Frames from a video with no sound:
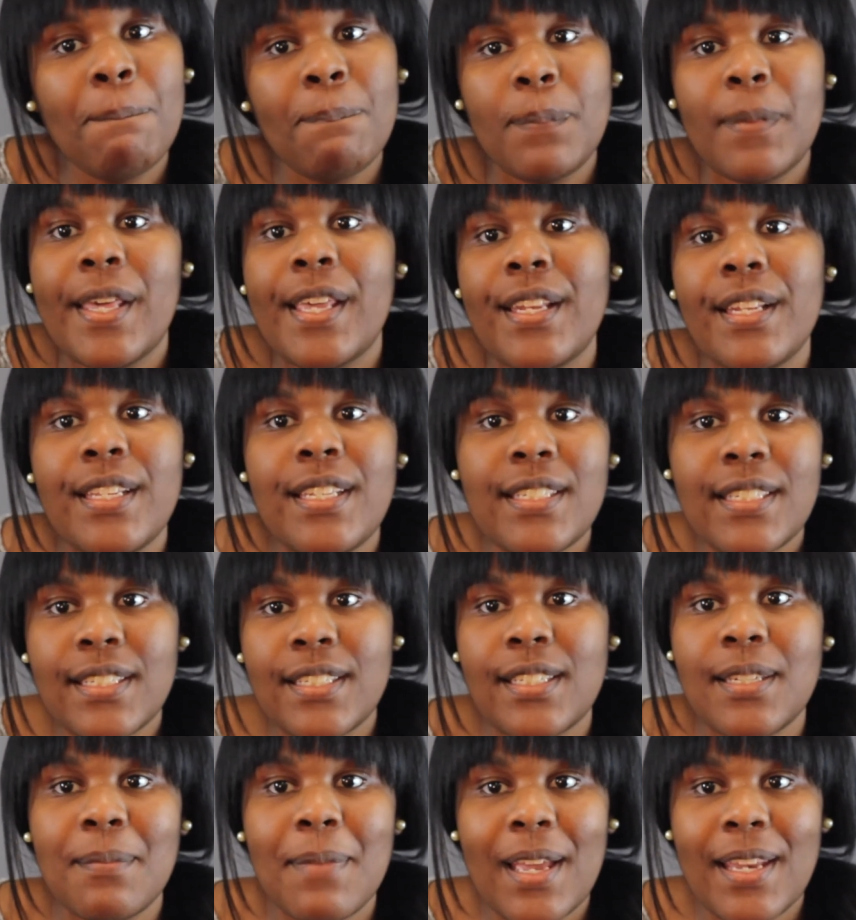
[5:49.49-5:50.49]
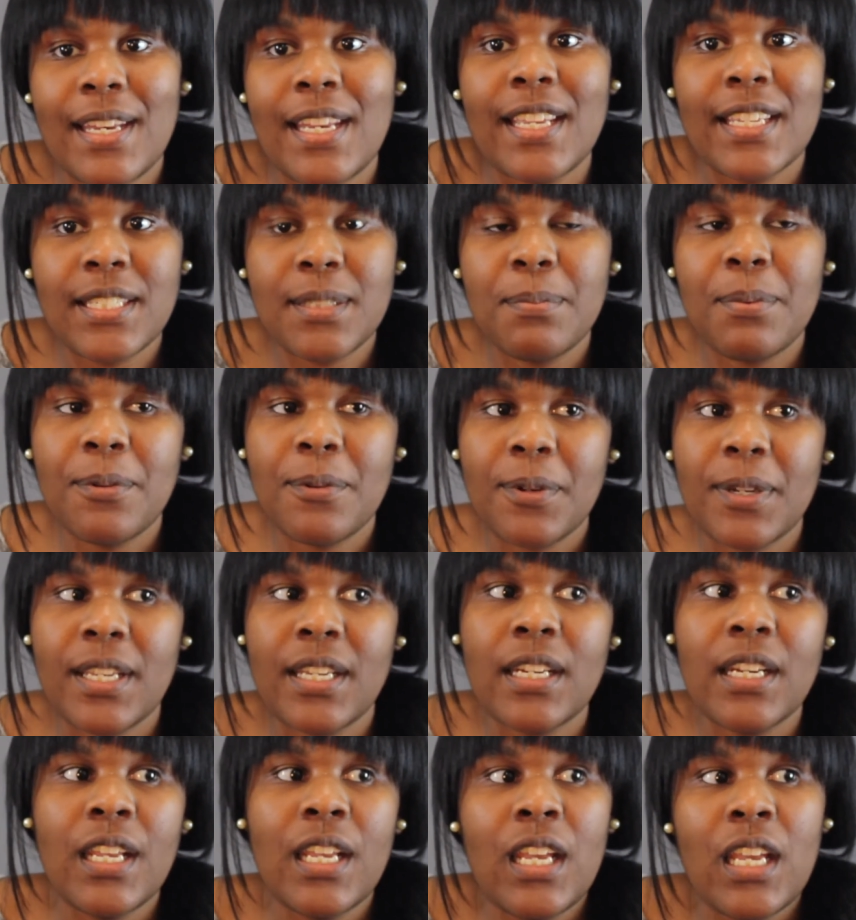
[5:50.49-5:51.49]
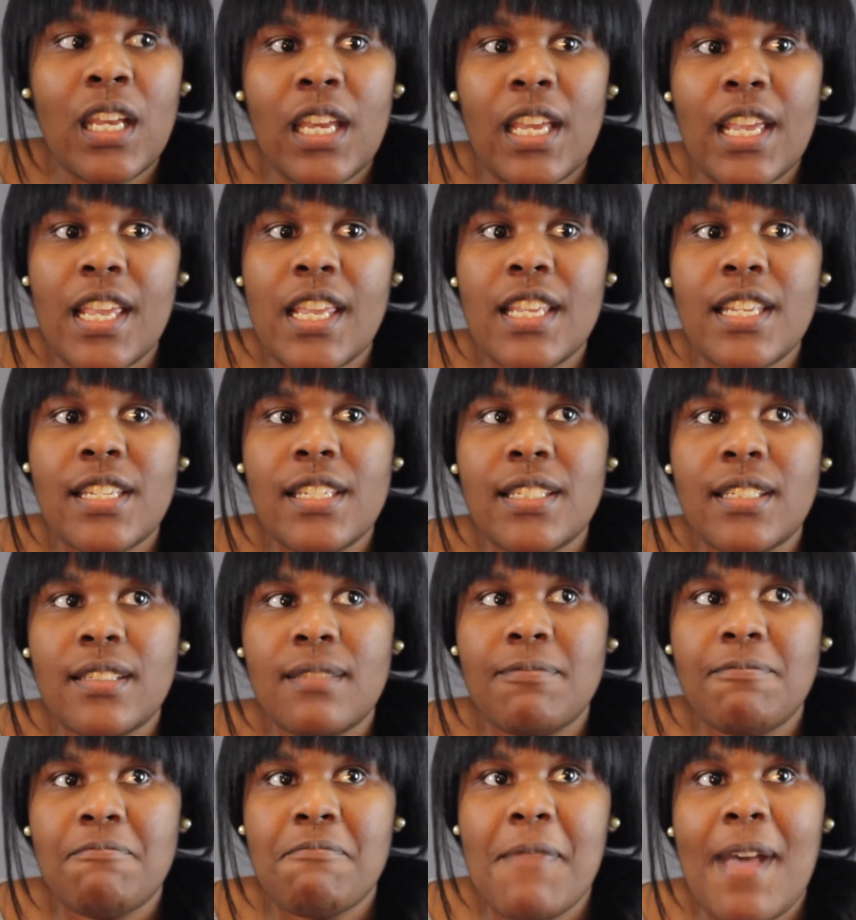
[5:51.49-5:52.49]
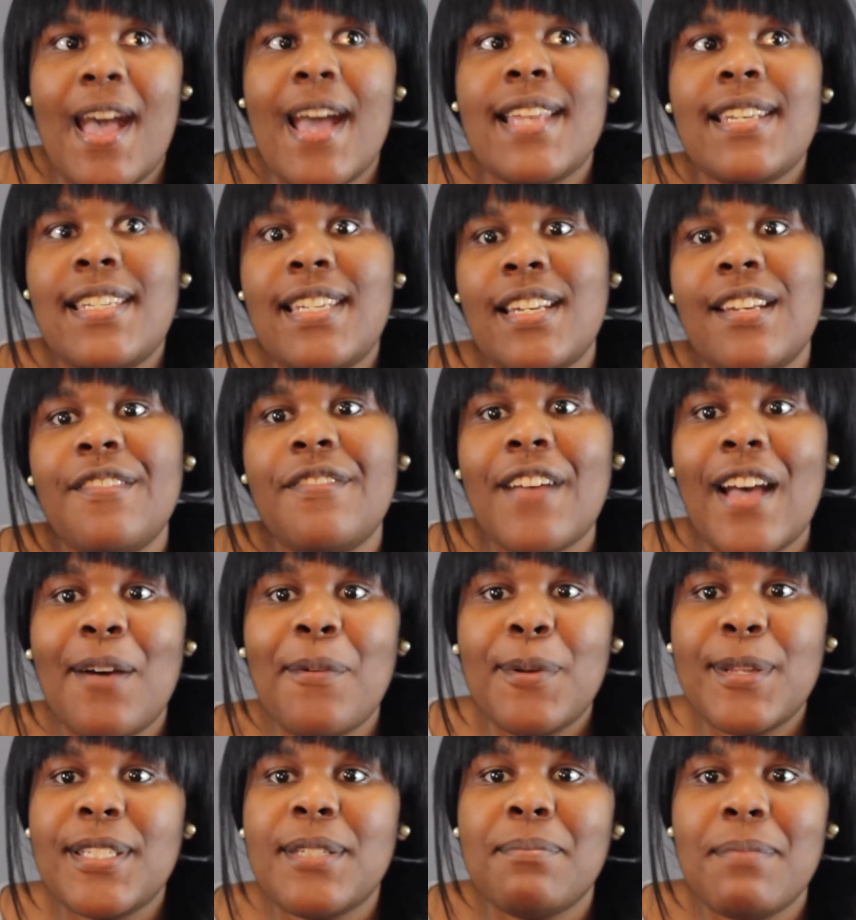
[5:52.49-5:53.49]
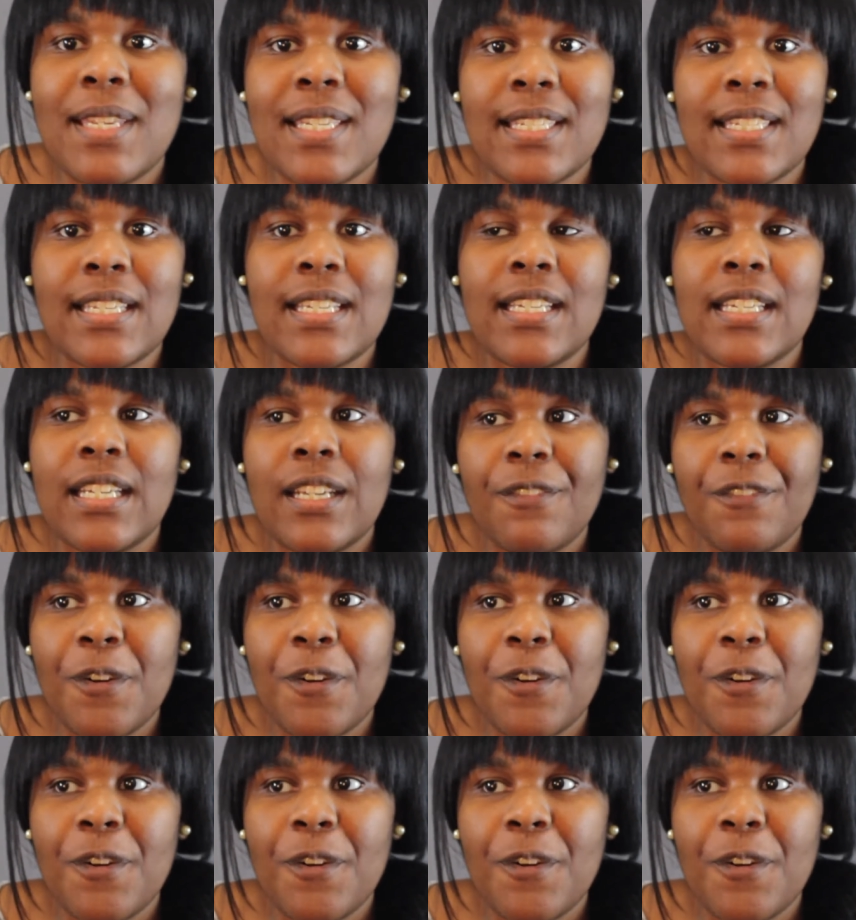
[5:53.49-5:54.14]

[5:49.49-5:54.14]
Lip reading: And that leads into my next point, is identify what's missing.